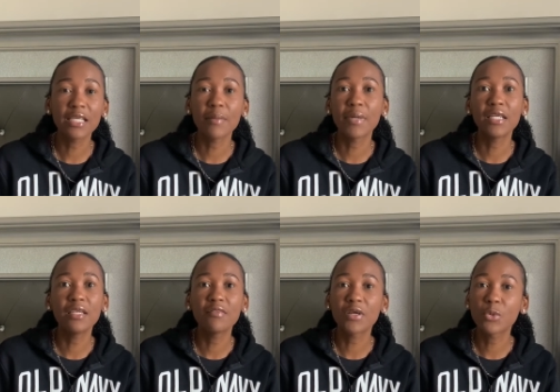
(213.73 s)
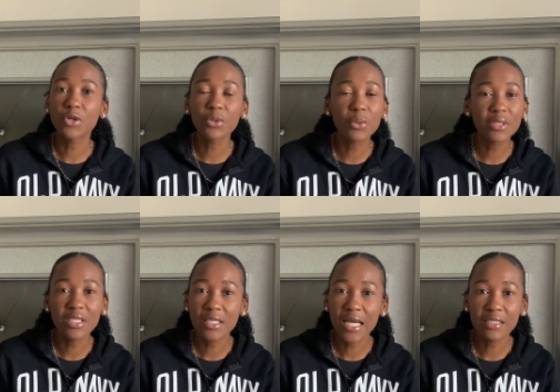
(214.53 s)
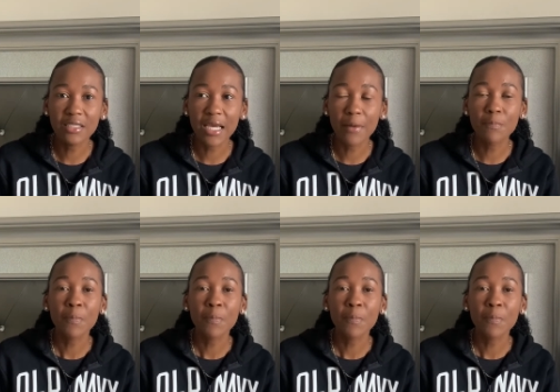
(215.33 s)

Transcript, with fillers: time and it never worked out in that time